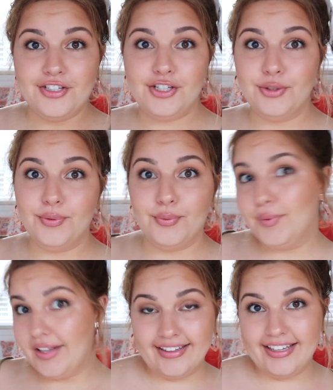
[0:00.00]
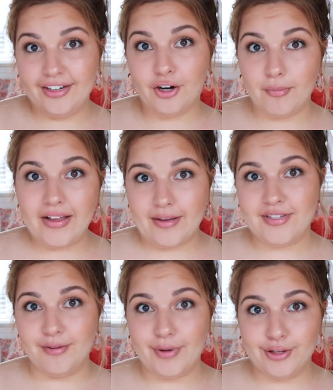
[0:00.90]
to get her makeup
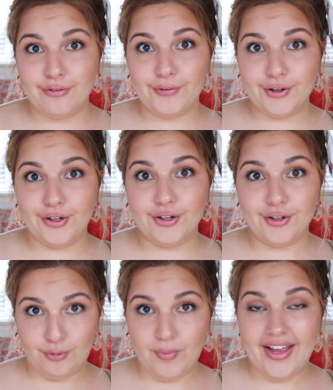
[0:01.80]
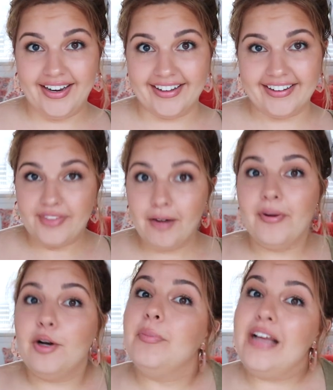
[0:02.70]
done by you for her wedding, there
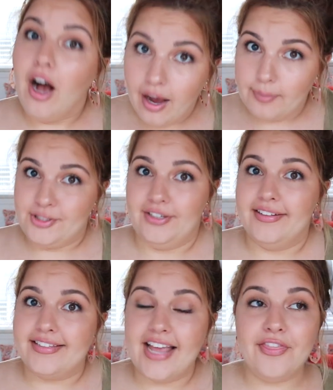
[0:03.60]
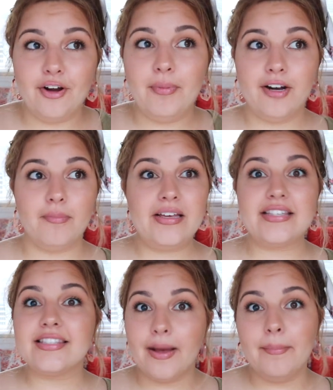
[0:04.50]
better be options, and there better be
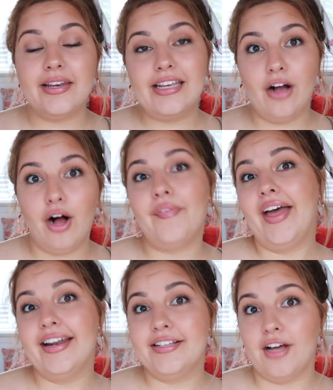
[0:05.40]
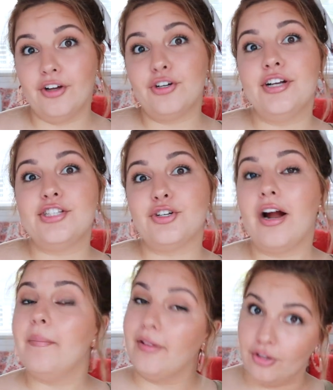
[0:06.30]
somebody on that on your
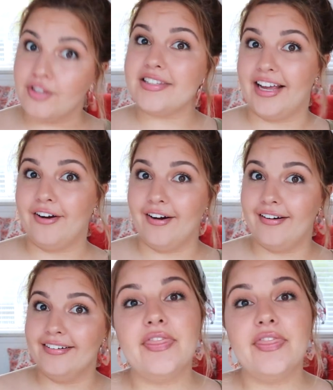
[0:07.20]
Instagram that looks like her.